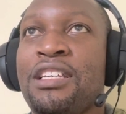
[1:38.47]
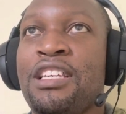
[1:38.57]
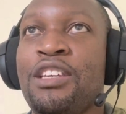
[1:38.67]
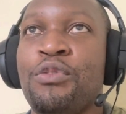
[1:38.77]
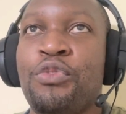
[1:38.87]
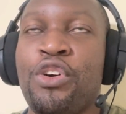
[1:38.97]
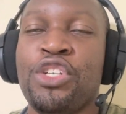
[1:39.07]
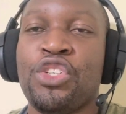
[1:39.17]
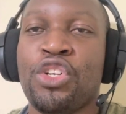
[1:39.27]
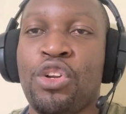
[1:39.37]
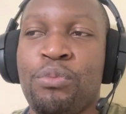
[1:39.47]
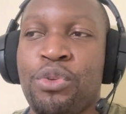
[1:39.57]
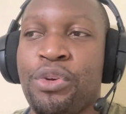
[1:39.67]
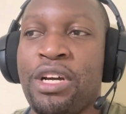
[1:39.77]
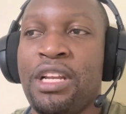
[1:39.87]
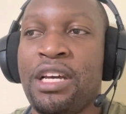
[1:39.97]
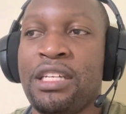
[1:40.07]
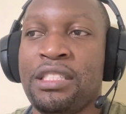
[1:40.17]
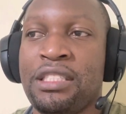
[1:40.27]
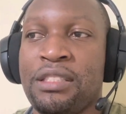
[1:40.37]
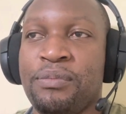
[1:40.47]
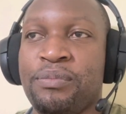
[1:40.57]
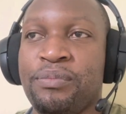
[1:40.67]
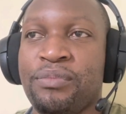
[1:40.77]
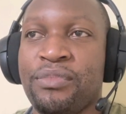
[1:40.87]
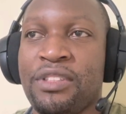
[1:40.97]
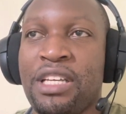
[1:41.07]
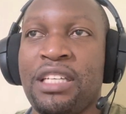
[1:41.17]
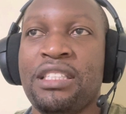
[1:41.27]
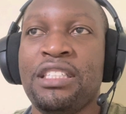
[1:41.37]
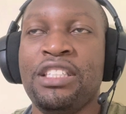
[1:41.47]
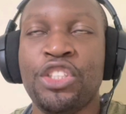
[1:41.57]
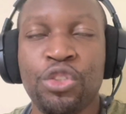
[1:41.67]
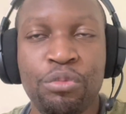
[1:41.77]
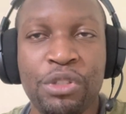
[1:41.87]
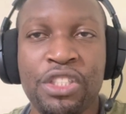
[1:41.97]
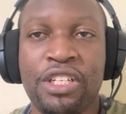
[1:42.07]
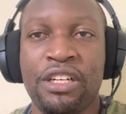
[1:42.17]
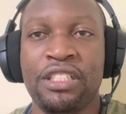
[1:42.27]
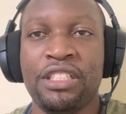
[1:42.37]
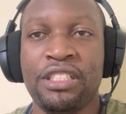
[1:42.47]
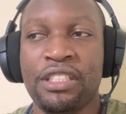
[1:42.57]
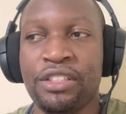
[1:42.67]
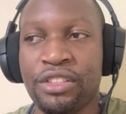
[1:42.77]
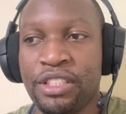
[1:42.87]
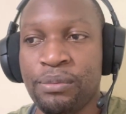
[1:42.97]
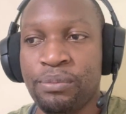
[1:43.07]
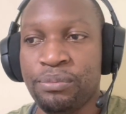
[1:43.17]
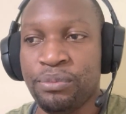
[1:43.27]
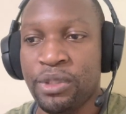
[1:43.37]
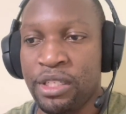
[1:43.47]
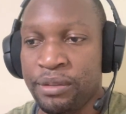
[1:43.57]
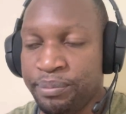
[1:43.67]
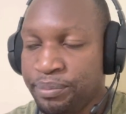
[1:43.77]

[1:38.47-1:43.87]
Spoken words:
even for his club to realize that he should be starting in their team. Yeah.